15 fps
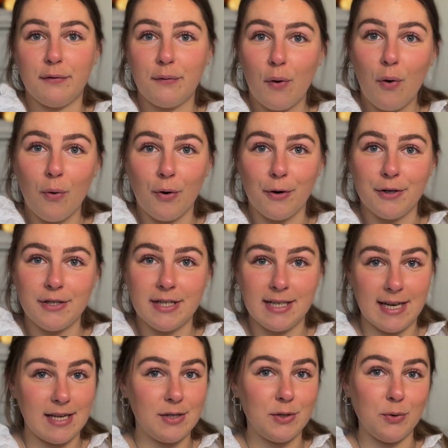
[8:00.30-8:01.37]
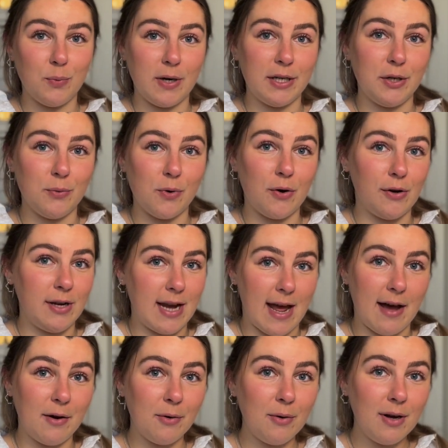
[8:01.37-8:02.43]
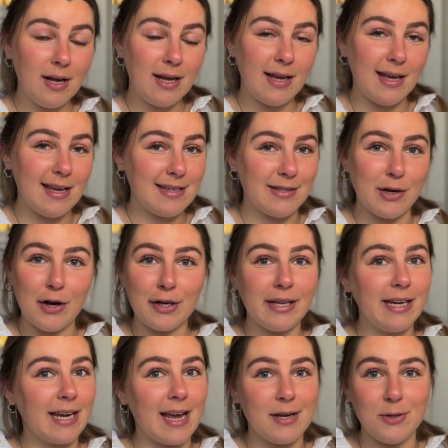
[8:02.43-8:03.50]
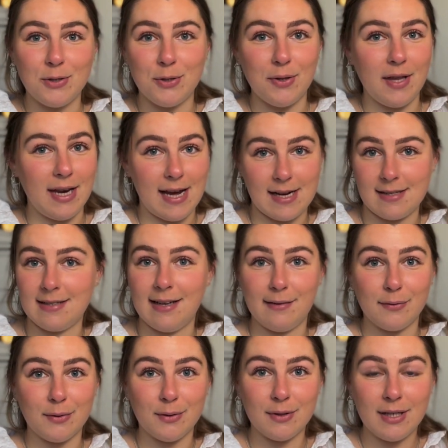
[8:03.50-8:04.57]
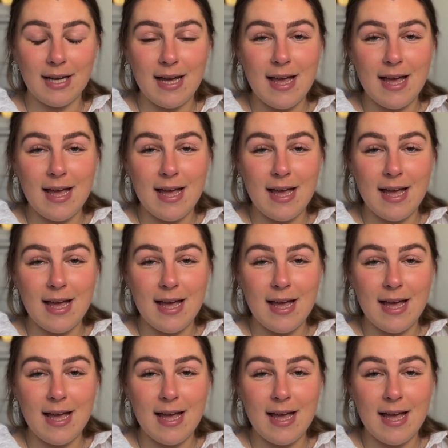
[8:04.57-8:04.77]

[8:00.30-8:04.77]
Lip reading: forward to get to where you are now is not going to get you to the next level.